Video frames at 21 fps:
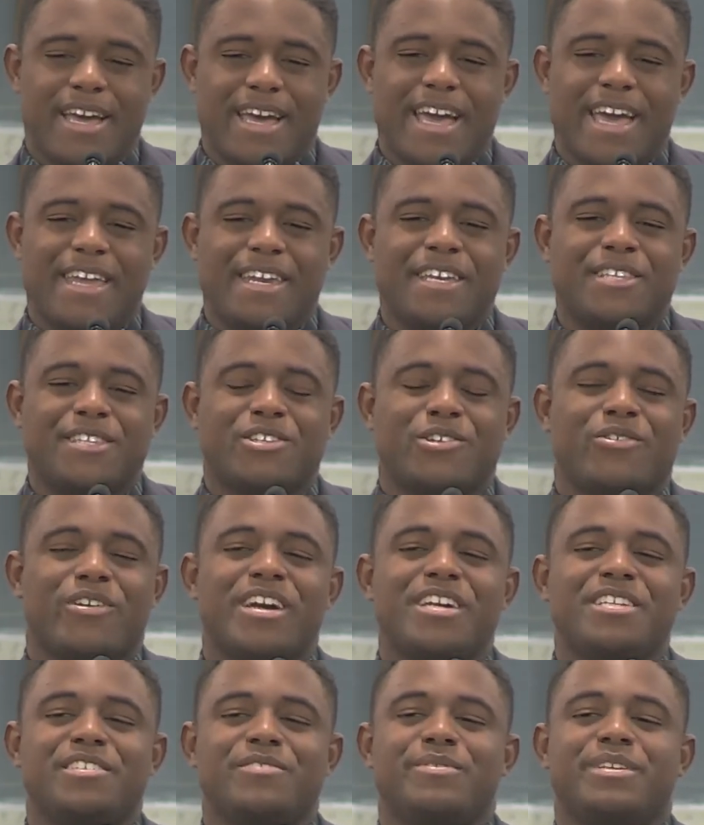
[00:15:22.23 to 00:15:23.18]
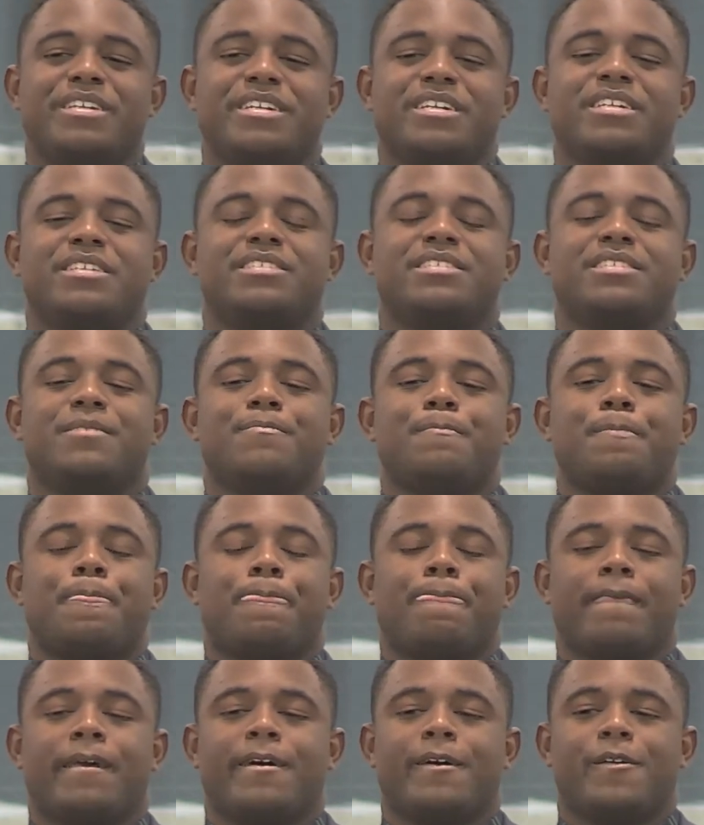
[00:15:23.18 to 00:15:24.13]
And it's crazy because
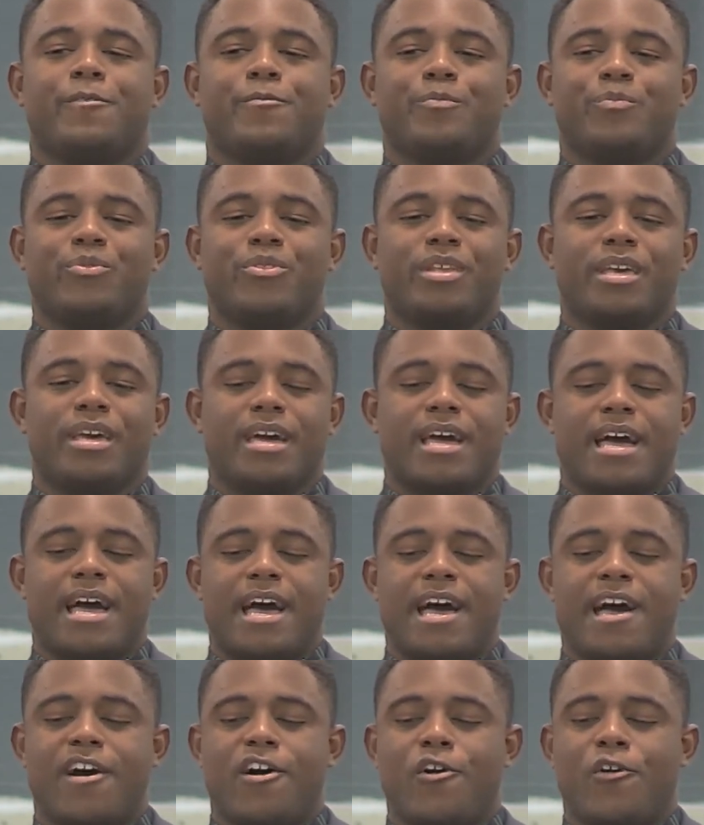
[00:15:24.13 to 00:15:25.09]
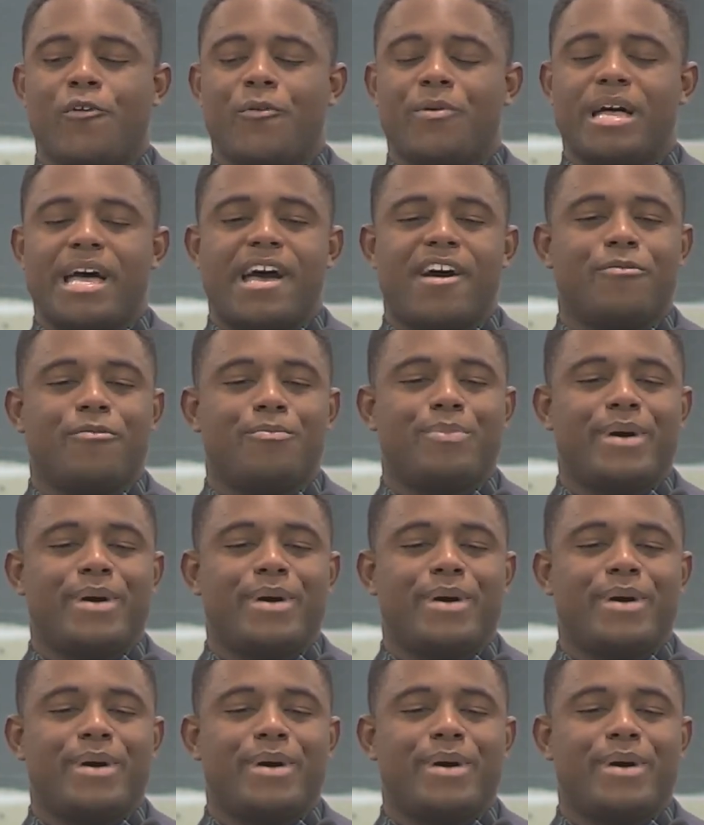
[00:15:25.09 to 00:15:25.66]
how